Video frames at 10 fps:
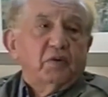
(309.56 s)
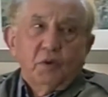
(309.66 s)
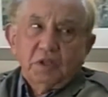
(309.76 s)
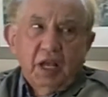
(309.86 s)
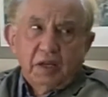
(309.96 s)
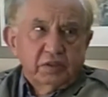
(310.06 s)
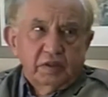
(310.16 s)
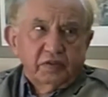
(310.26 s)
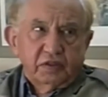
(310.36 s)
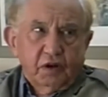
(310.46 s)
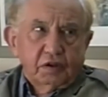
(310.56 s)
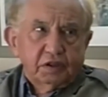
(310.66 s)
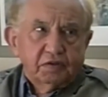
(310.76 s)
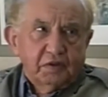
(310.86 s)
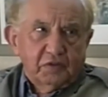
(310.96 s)
And we've always had
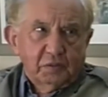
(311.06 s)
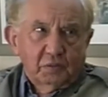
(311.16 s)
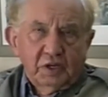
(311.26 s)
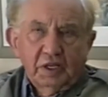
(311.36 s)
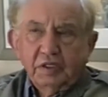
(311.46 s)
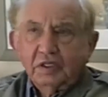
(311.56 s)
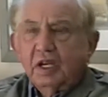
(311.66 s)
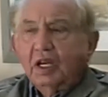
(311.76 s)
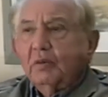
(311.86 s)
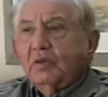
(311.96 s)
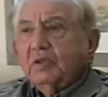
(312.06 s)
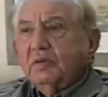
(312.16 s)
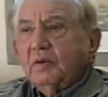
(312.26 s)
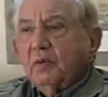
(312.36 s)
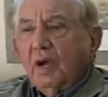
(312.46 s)
dogs of different breeds.
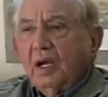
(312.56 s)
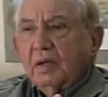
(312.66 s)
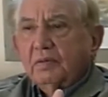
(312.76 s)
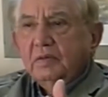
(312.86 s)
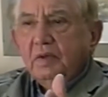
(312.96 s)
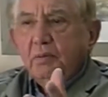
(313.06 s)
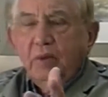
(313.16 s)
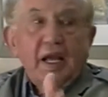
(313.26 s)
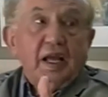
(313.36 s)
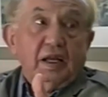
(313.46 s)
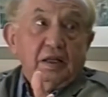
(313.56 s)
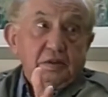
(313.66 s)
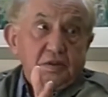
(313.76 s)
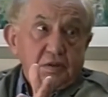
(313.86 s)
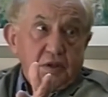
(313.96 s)
But
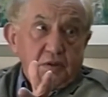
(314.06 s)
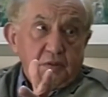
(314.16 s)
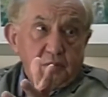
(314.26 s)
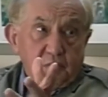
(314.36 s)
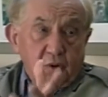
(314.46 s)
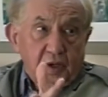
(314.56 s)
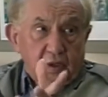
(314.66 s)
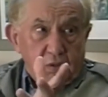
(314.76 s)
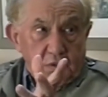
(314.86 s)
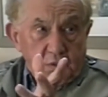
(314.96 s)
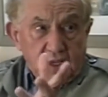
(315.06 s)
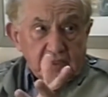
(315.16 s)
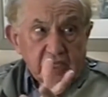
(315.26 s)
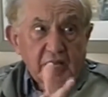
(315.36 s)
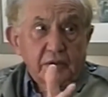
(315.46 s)
Blair, you know, the boy,
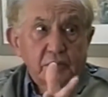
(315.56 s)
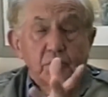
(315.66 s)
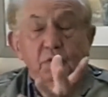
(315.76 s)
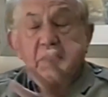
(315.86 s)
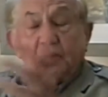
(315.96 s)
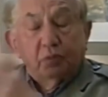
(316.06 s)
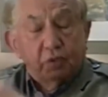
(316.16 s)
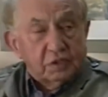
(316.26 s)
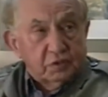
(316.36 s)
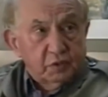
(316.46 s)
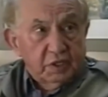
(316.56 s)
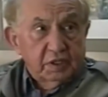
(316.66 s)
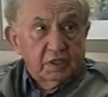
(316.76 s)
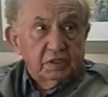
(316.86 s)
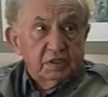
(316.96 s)
my son, who we put
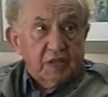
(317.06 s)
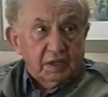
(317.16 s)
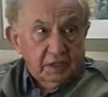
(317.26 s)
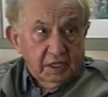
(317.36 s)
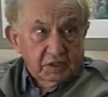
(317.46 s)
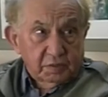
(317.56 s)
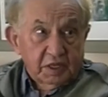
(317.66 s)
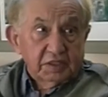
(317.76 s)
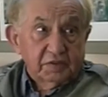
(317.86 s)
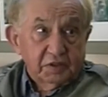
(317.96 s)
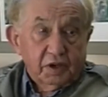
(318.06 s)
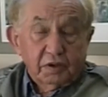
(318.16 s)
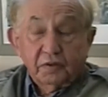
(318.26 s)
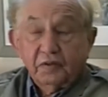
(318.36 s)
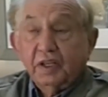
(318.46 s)
with the Sunday Express
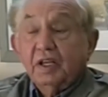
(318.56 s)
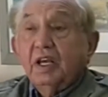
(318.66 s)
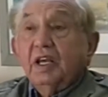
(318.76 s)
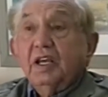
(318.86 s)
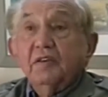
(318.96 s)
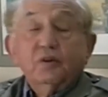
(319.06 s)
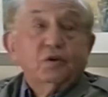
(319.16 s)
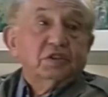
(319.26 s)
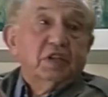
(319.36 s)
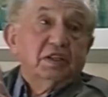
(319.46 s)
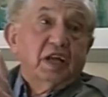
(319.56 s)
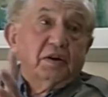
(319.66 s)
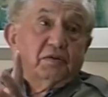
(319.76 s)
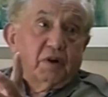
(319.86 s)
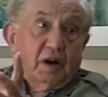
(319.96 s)
photography, he, of course, they'd
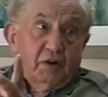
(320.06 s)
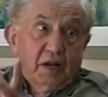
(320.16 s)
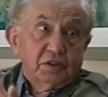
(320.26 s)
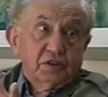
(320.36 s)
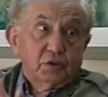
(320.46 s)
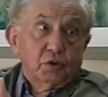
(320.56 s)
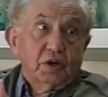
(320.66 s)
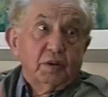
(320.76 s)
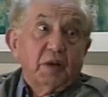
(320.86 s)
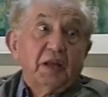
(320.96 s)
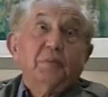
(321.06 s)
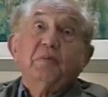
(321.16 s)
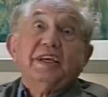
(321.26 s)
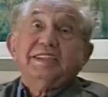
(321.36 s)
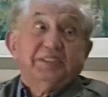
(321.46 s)
done run a story about
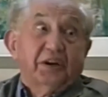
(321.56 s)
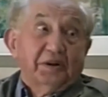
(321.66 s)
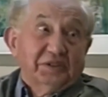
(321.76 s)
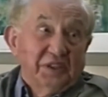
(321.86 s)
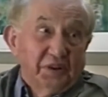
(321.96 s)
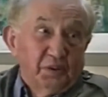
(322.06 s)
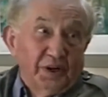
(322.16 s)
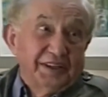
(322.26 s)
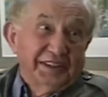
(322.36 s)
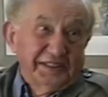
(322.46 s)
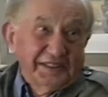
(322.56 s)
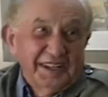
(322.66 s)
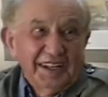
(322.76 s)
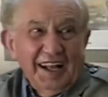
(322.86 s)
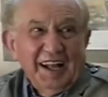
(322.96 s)
the biggest dogs in the
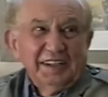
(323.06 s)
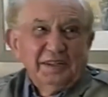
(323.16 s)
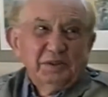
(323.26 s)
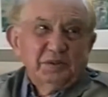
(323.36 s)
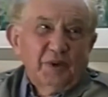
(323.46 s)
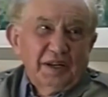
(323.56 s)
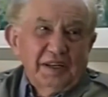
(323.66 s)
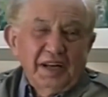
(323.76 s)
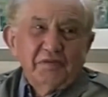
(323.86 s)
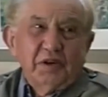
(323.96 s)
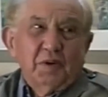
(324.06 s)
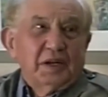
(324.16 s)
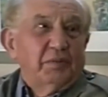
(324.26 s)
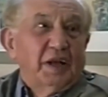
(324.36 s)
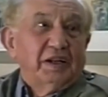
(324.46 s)
world, and there was a lovely
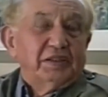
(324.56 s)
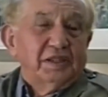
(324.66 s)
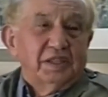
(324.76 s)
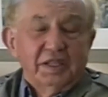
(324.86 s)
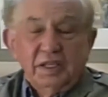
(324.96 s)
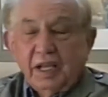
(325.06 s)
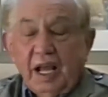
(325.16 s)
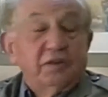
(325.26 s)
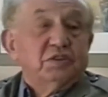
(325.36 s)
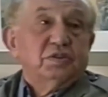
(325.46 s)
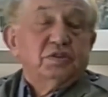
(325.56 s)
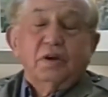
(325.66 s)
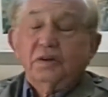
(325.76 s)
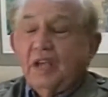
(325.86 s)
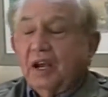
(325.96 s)
one about the
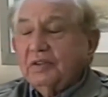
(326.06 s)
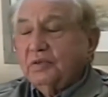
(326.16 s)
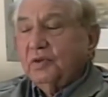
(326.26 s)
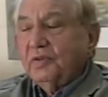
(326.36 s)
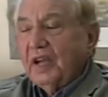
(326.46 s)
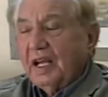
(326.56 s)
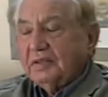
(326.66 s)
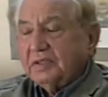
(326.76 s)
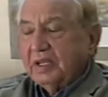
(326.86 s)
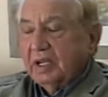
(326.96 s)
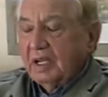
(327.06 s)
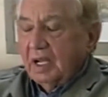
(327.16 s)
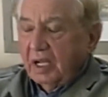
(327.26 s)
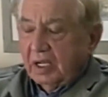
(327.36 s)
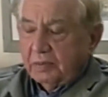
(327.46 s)
not the Irish Wolfhounds,
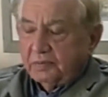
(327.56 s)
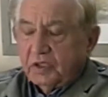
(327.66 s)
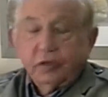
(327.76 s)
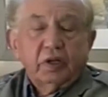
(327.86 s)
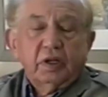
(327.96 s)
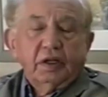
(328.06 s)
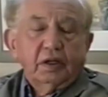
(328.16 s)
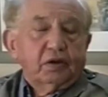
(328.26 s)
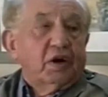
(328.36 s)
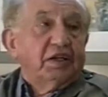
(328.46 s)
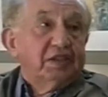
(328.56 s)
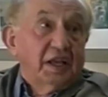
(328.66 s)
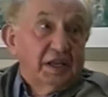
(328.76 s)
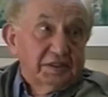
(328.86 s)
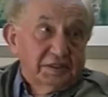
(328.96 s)
Great
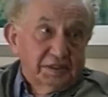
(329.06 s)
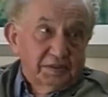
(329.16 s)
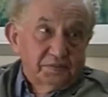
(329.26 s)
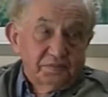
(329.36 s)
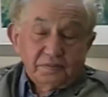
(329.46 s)
Danes.